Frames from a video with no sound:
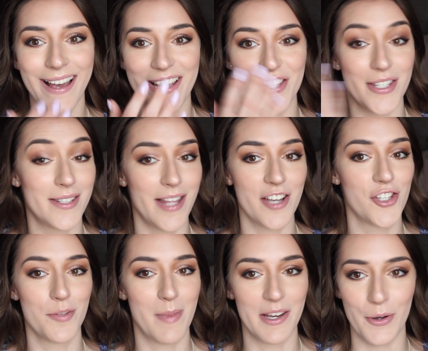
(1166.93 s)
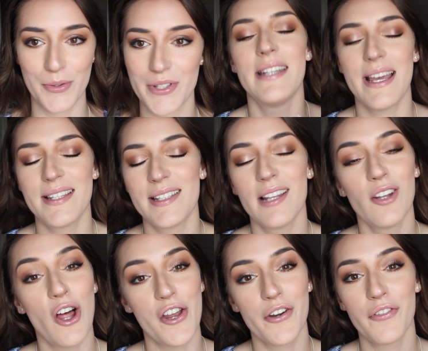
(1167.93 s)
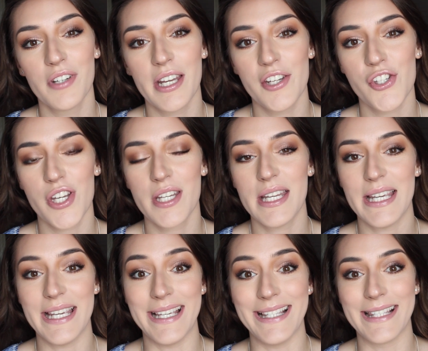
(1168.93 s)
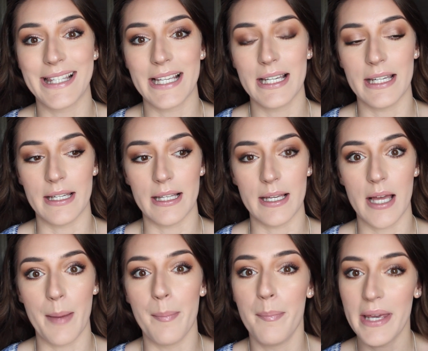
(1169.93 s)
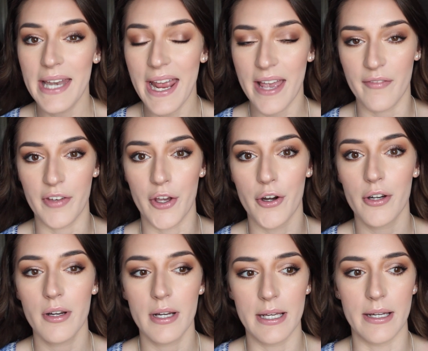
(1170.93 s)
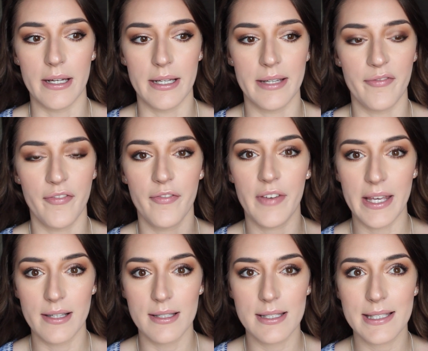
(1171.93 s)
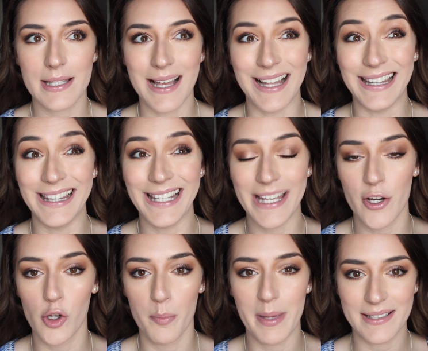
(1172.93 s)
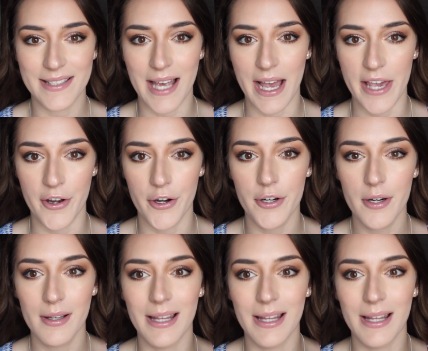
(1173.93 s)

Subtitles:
I just touched my nose. The Estée Lauder foundation is a bit heavier. It feels a little bit tighter.